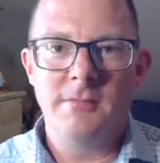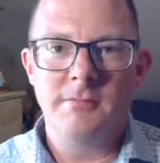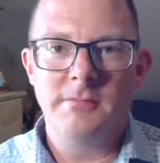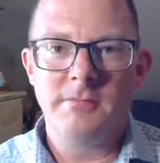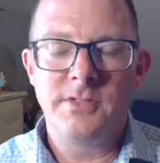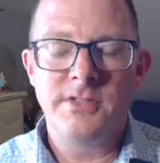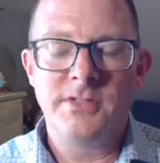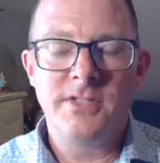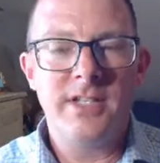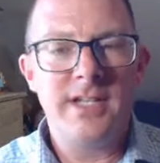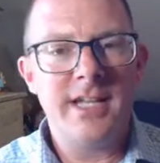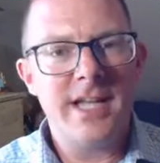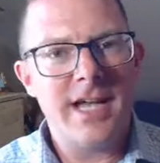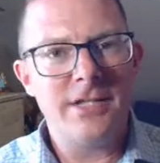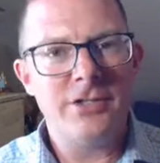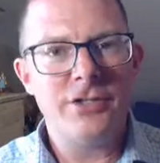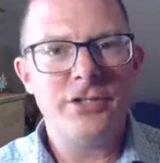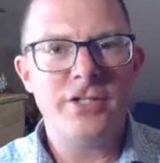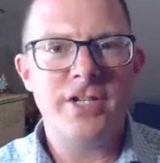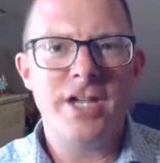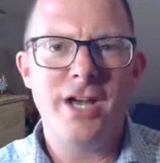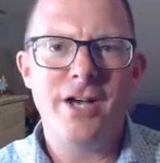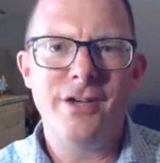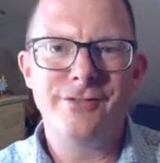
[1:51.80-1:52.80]
sitting on
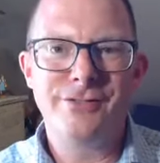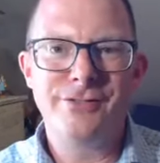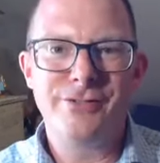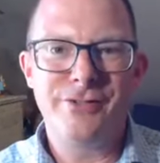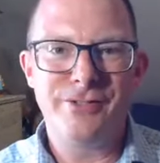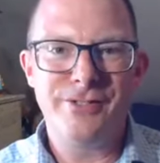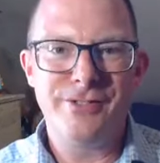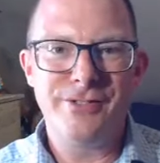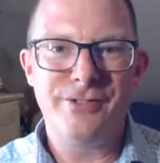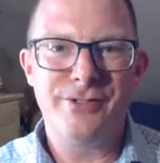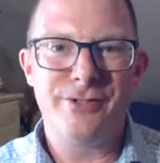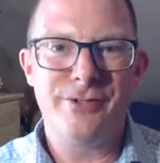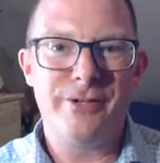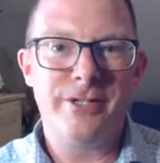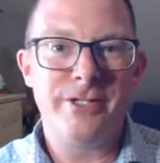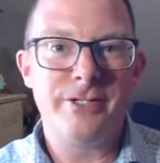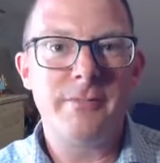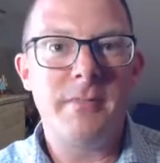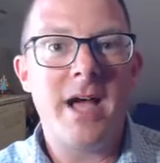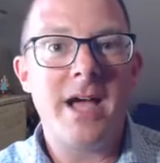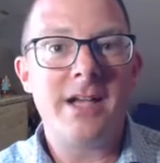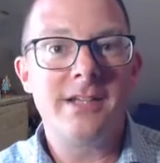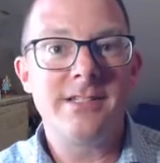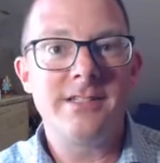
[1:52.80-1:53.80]
shelves or in storage
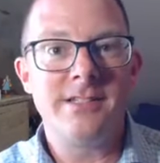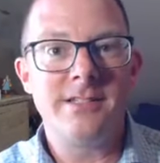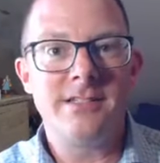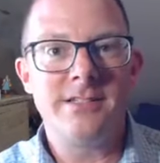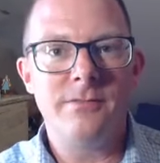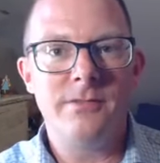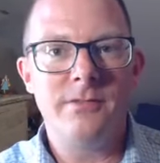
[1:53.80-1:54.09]
boxes,